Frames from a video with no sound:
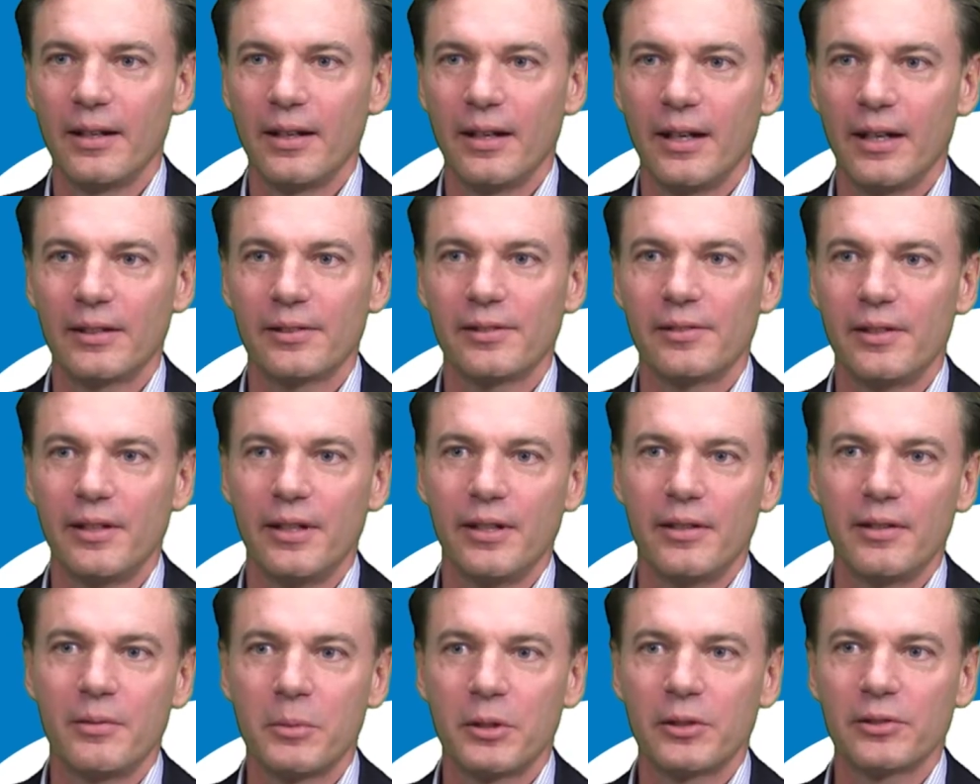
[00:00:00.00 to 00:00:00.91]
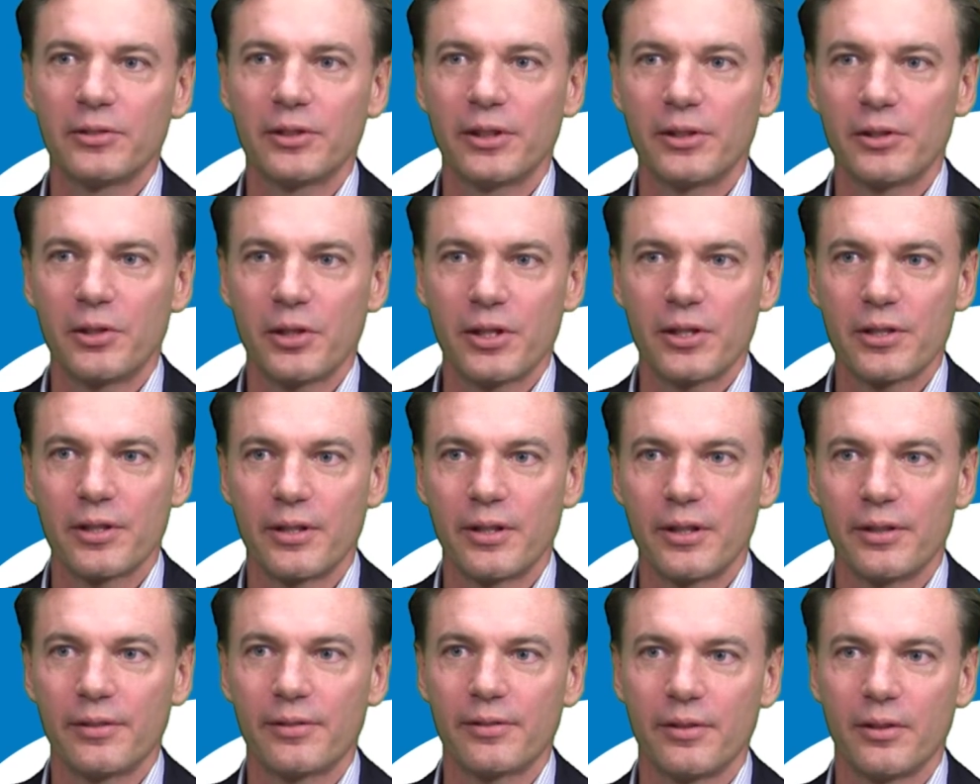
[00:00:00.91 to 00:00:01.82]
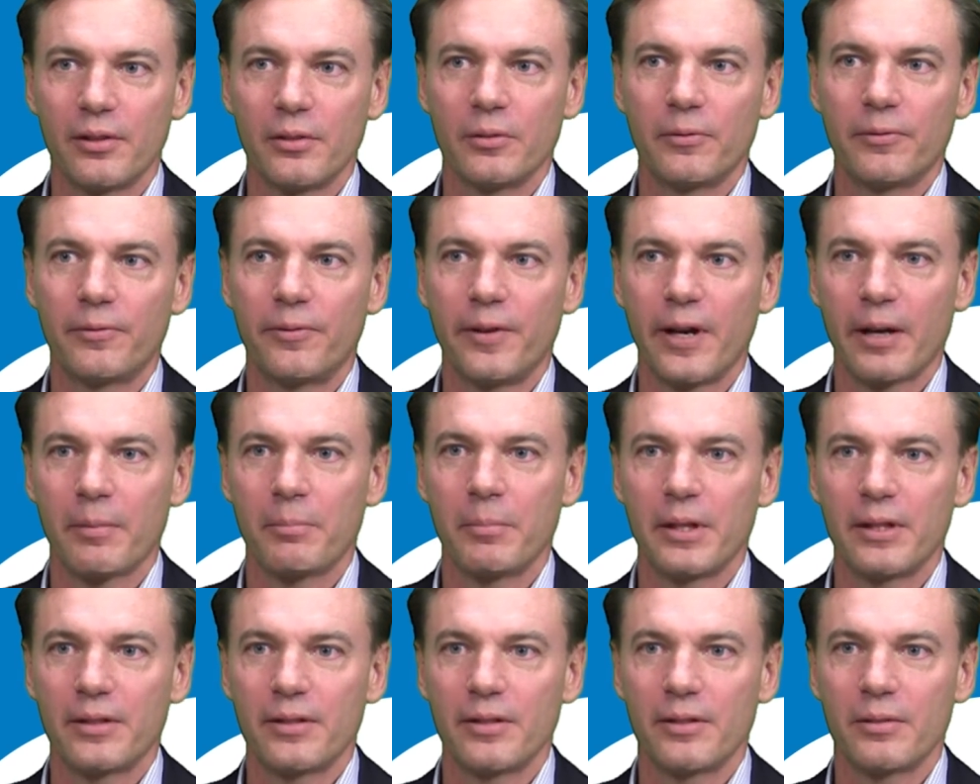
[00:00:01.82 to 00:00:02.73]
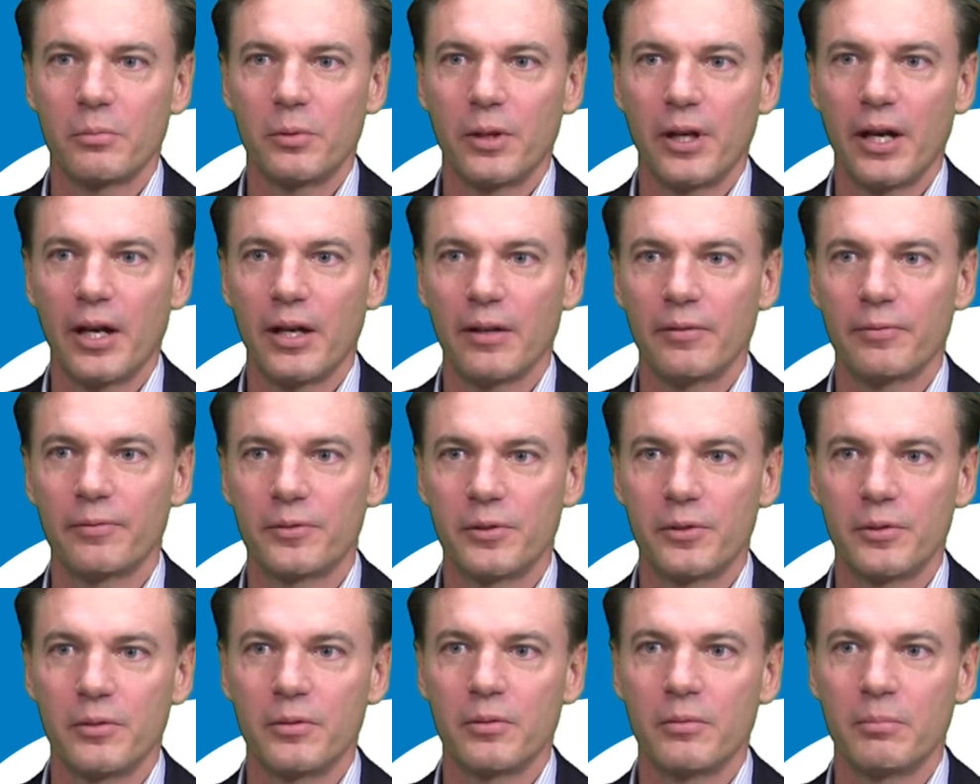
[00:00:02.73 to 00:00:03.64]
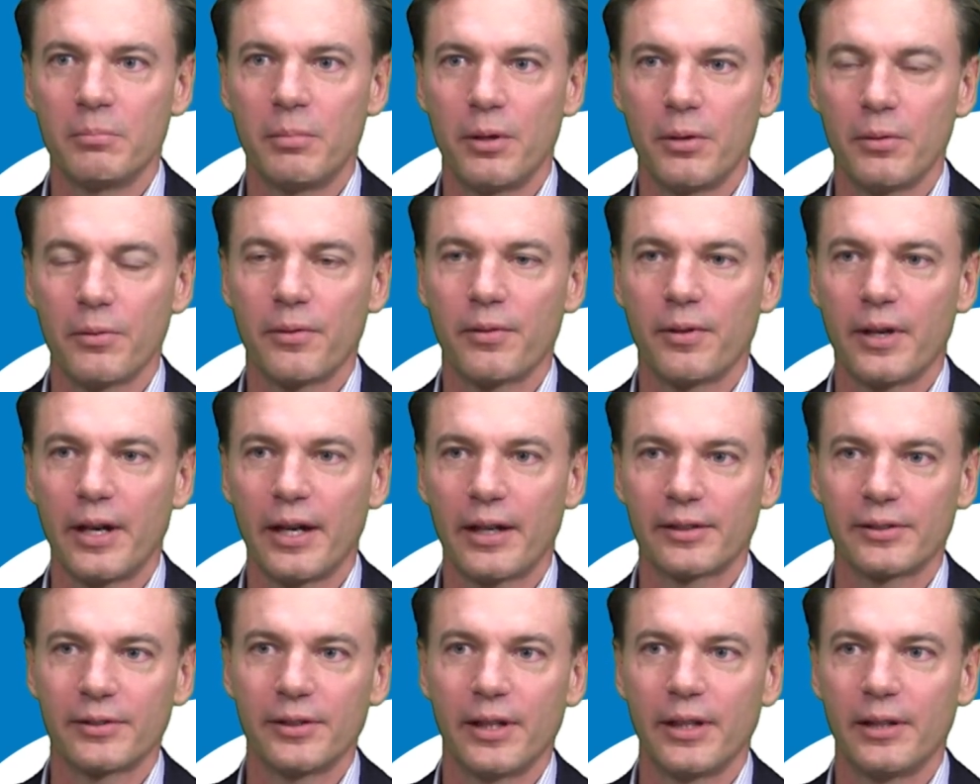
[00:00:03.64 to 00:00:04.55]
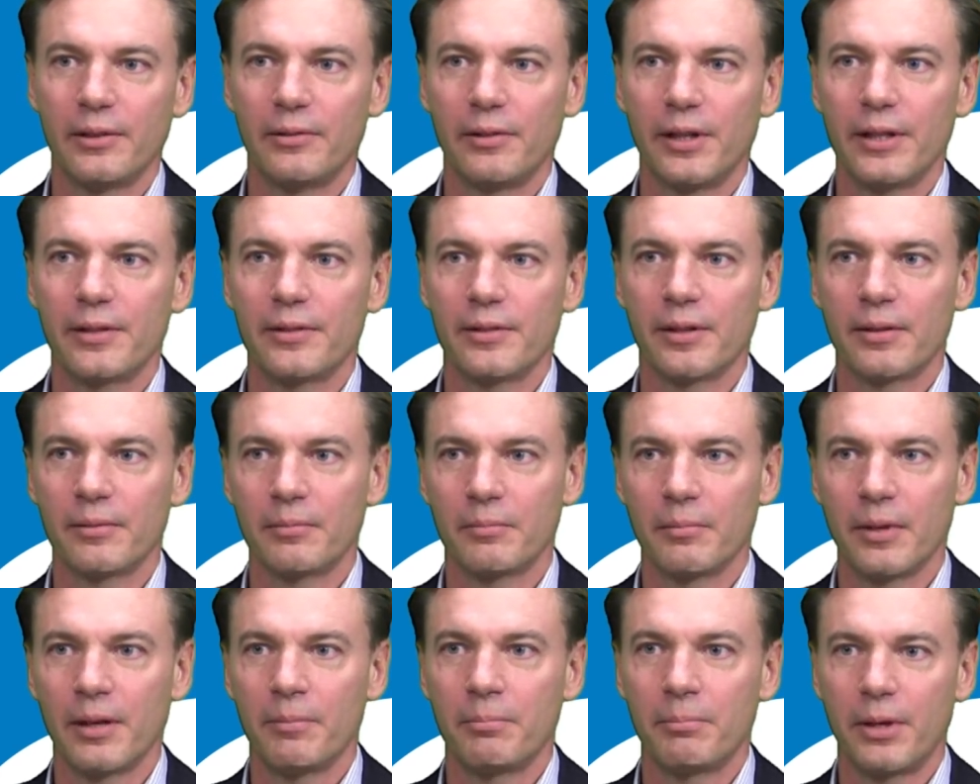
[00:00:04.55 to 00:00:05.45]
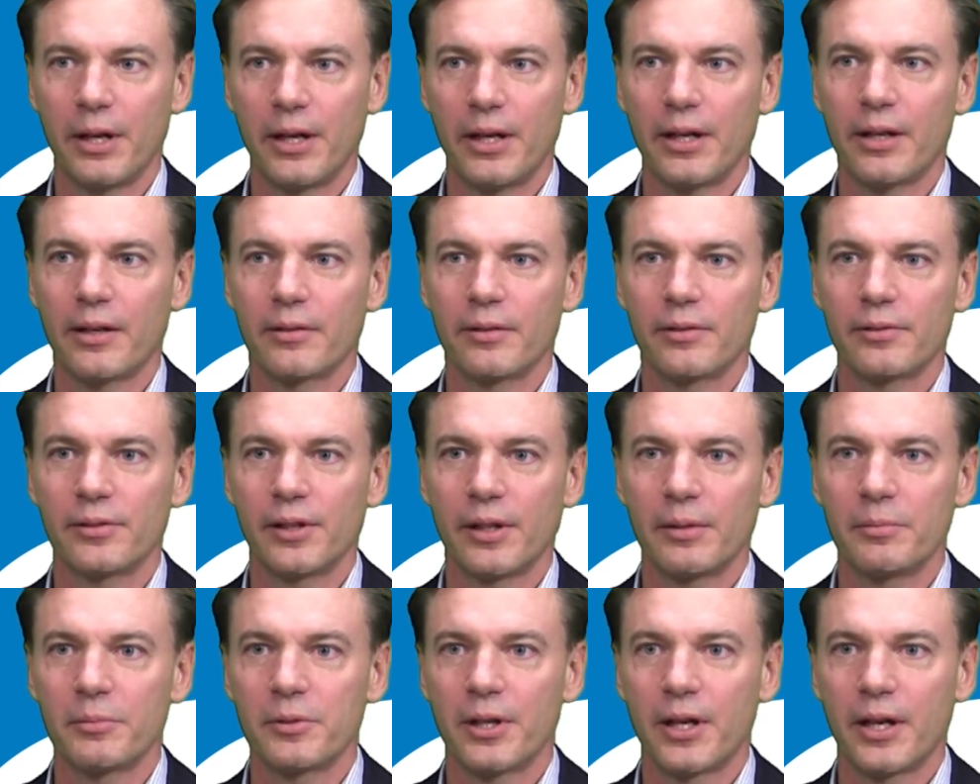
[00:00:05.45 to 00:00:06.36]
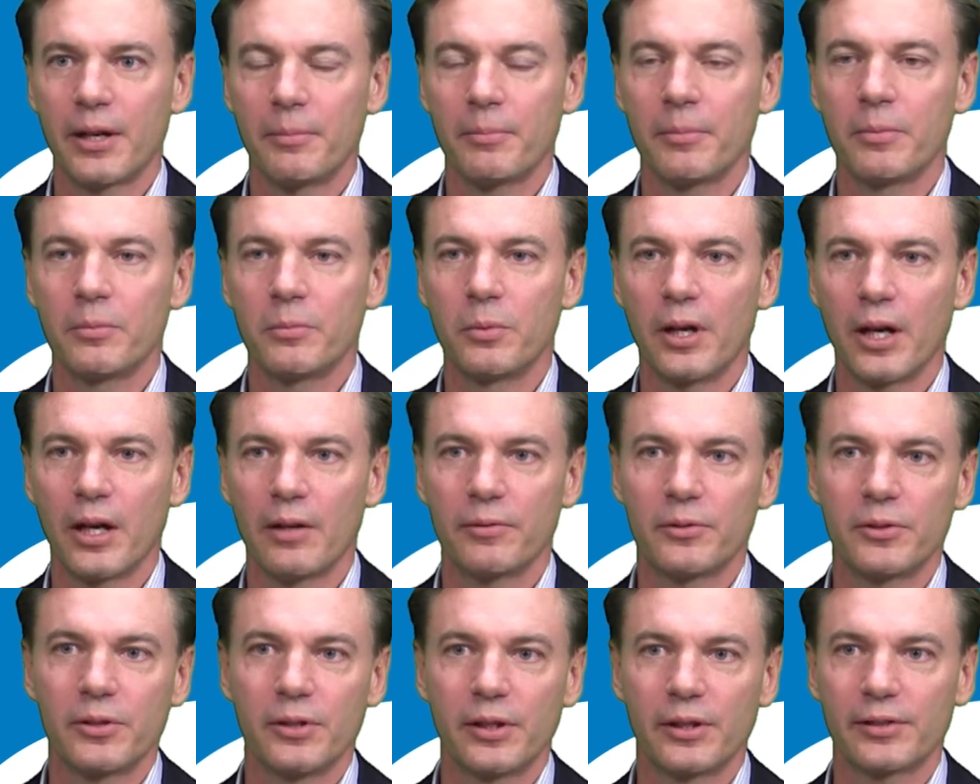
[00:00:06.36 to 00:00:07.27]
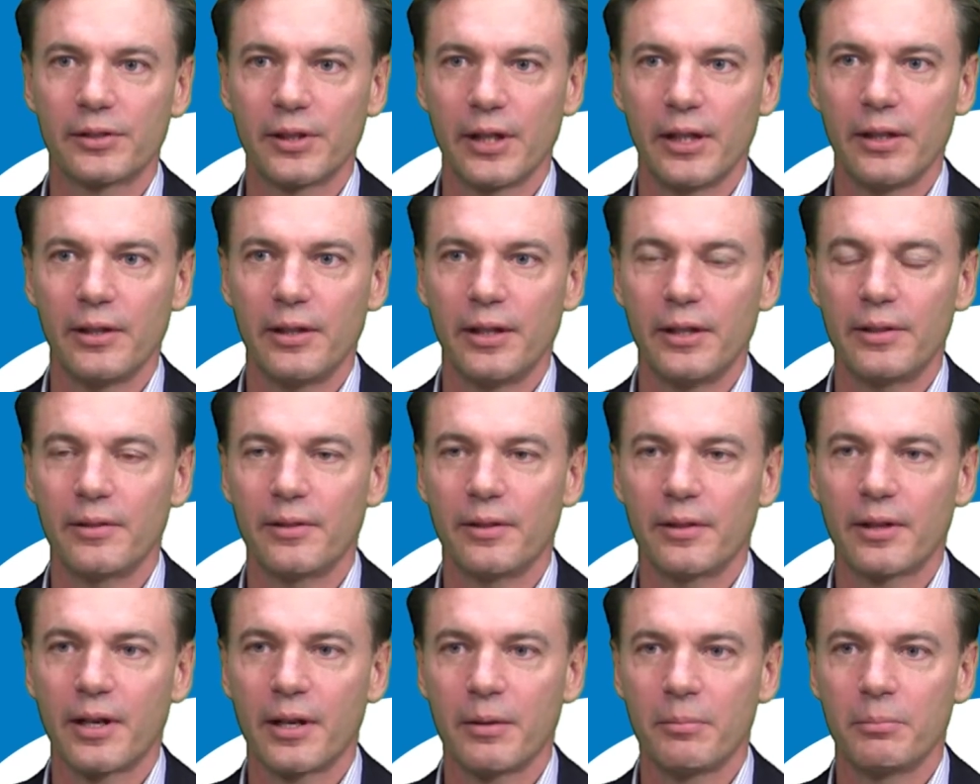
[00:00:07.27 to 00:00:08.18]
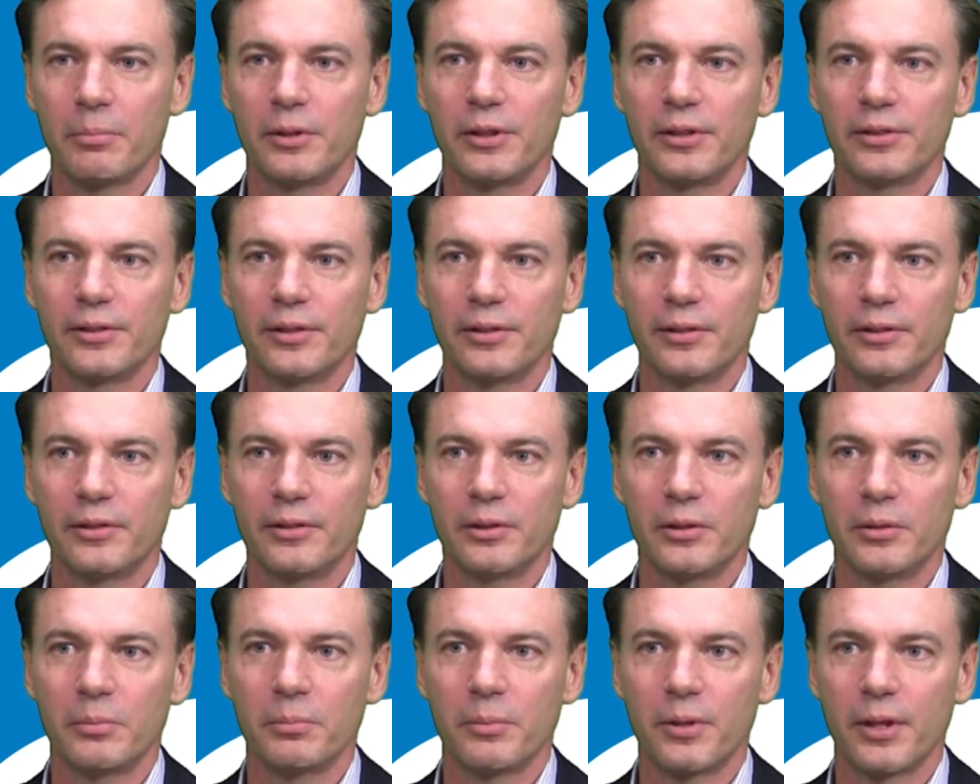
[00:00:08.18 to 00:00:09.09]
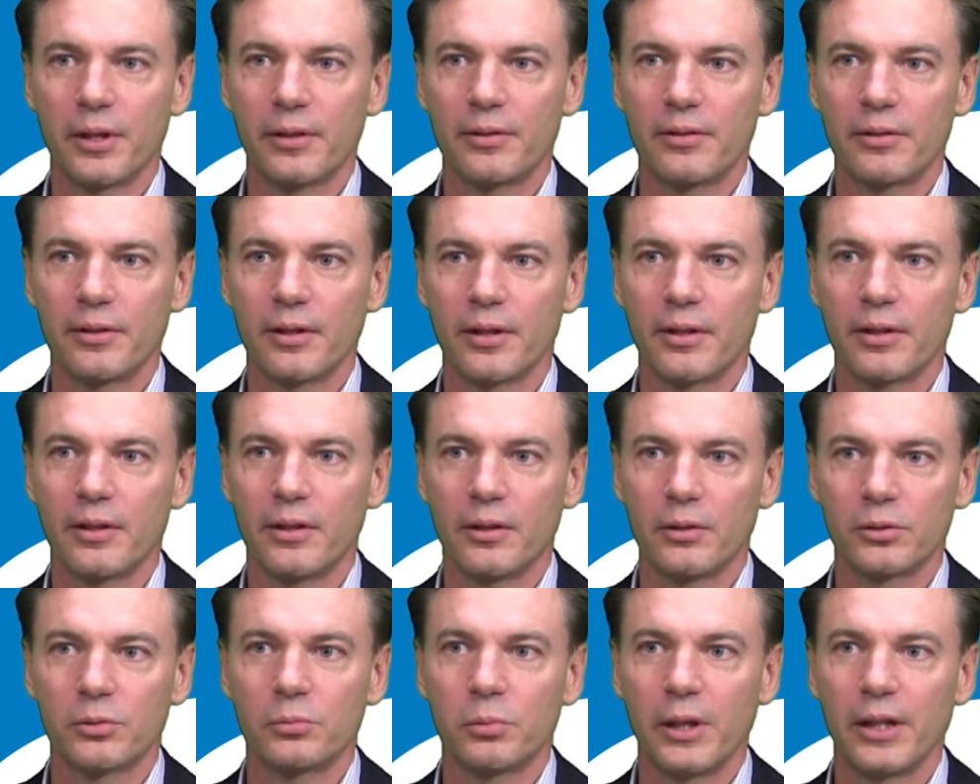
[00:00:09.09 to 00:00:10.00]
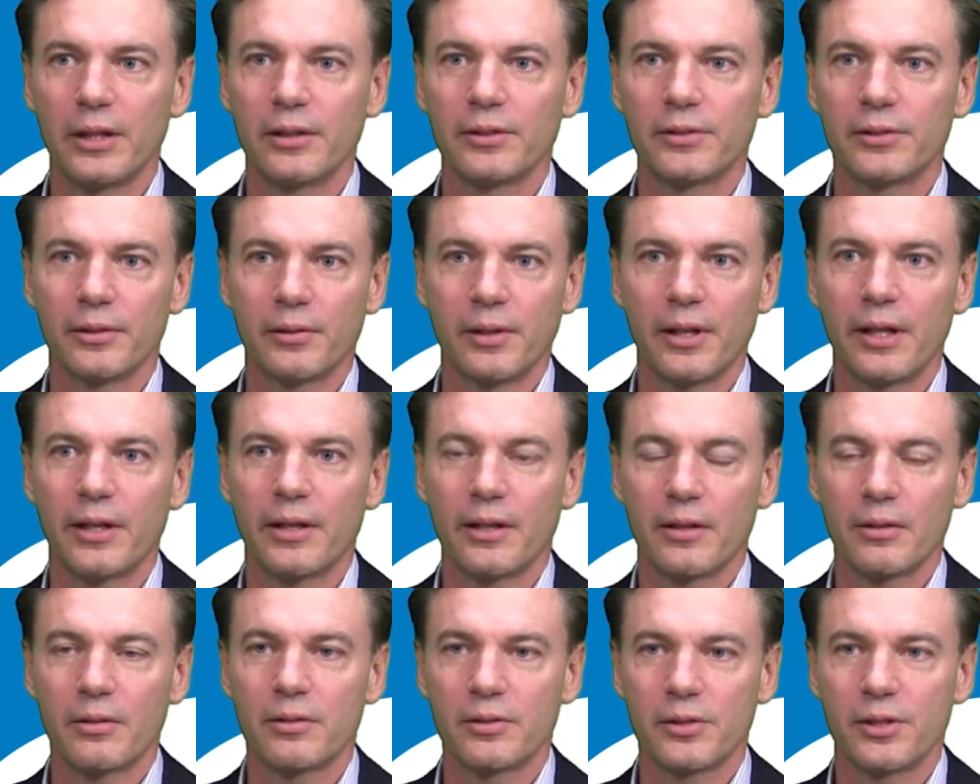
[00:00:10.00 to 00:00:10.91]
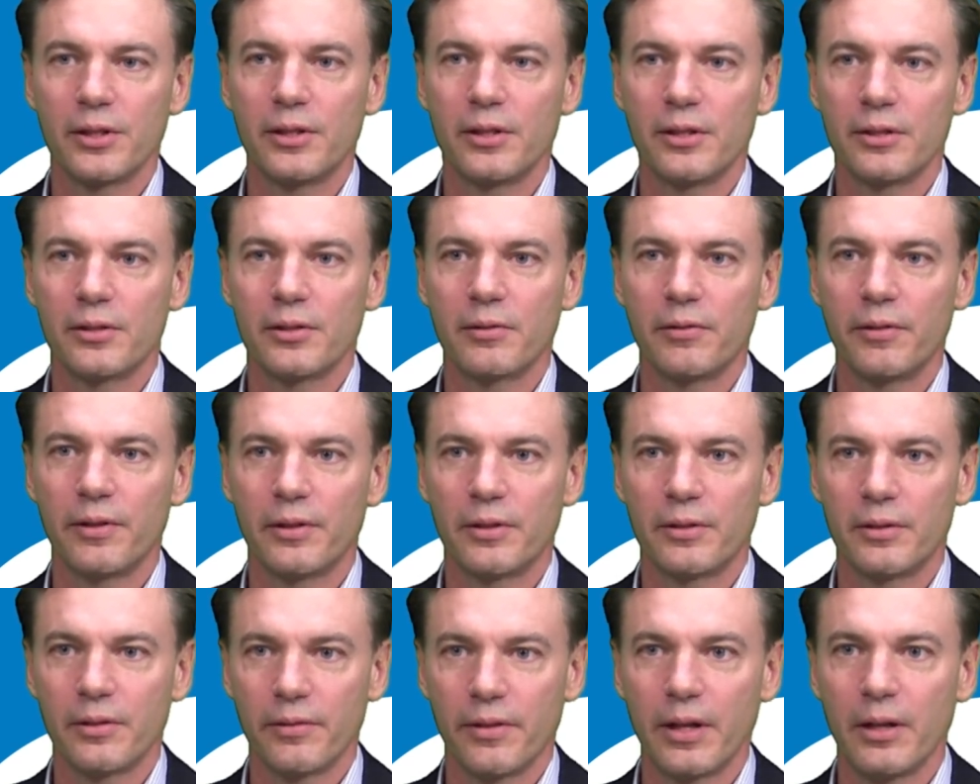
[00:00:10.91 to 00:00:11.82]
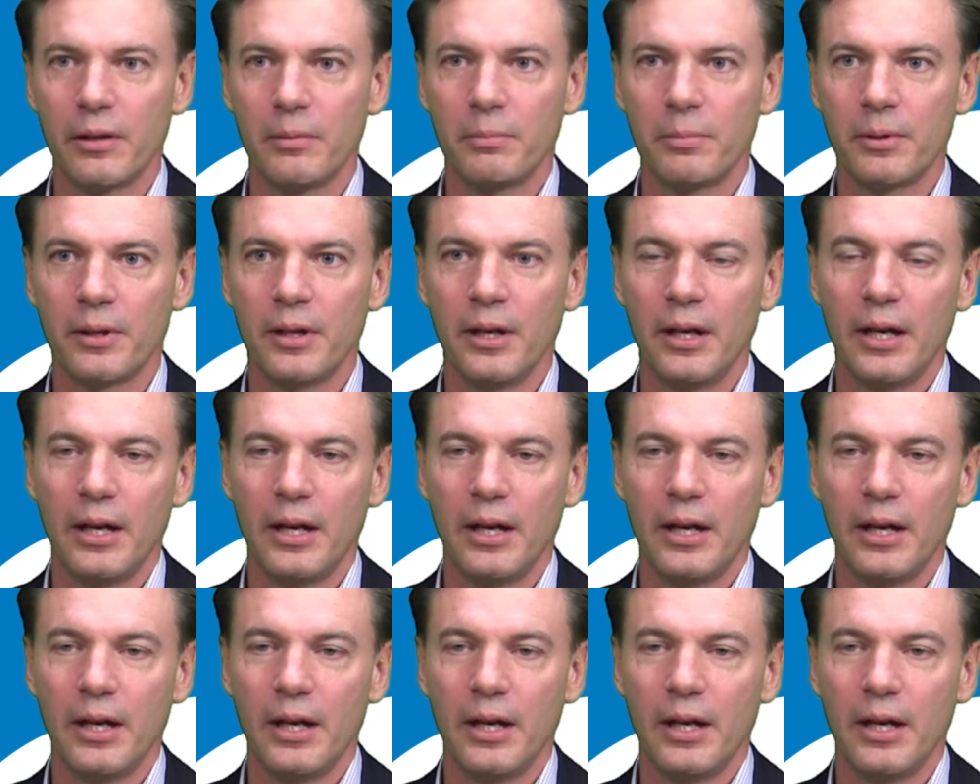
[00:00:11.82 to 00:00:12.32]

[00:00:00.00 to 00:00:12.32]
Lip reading: As the demand situation is so fragmented, we have to both accelerate and brake at the same time. We have to accelerate in the companies in the group that goes well so they can continue to develop.